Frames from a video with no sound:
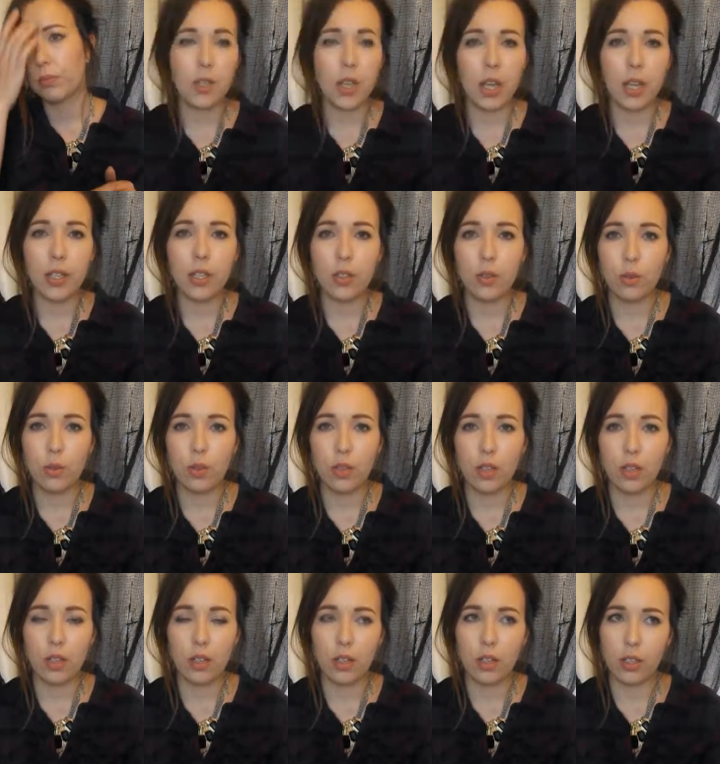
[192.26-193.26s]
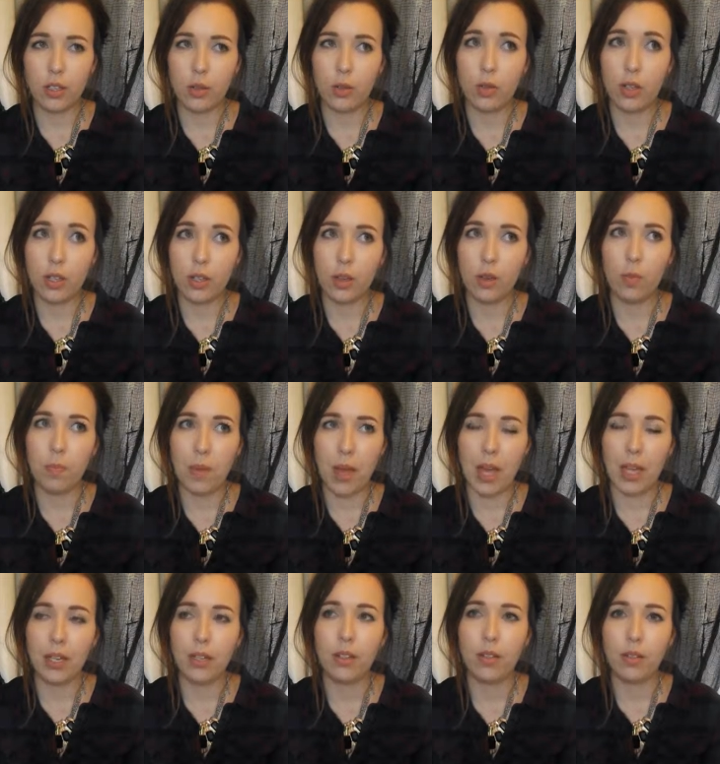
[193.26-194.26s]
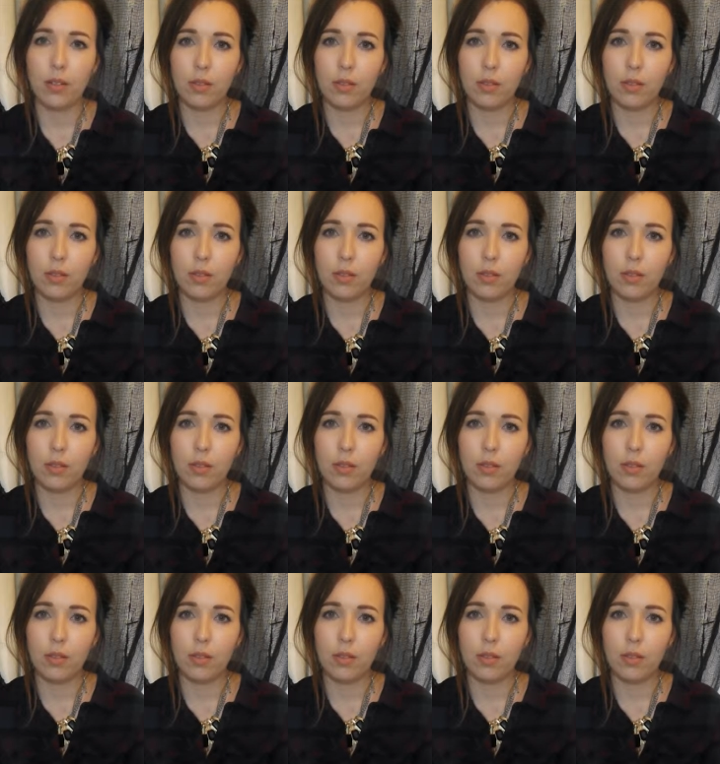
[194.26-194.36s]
I saw this old man